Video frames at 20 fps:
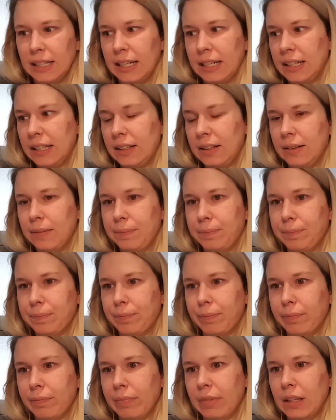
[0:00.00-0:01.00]
I
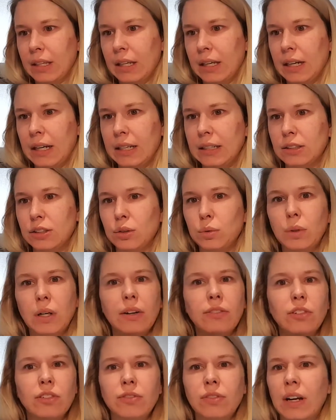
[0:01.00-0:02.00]
do
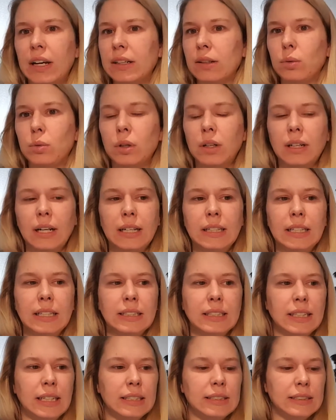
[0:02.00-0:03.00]
whatever vinyl work I
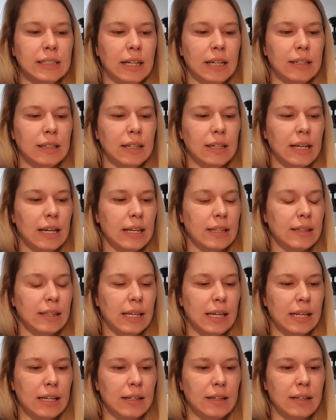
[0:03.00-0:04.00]
need to get done, and
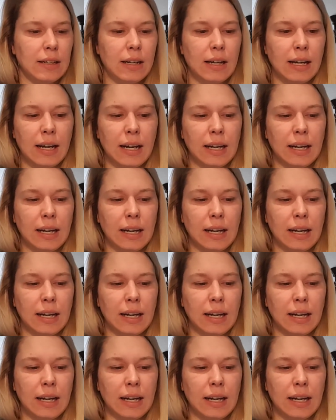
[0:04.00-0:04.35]
then